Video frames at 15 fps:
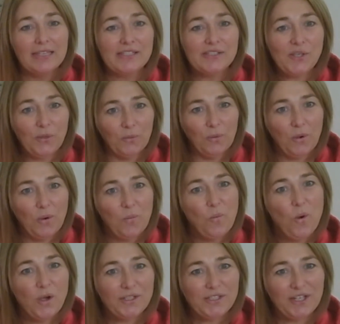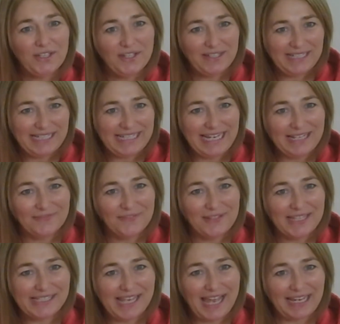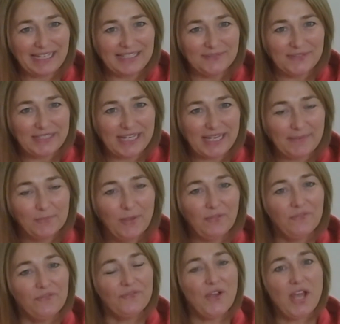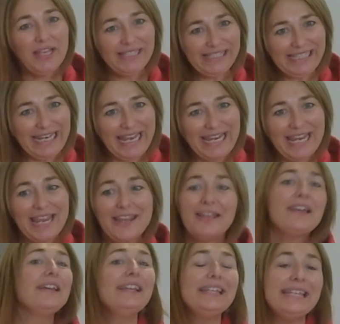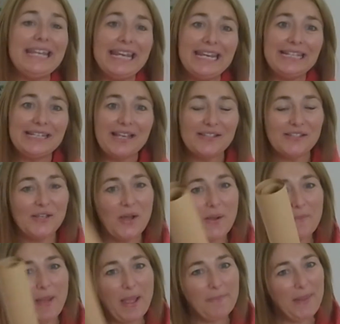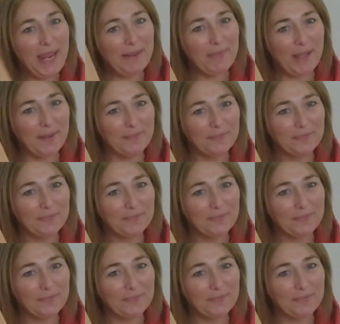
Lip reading: So what are you going to need for this activity? Well, firstly, you're going to need some paper.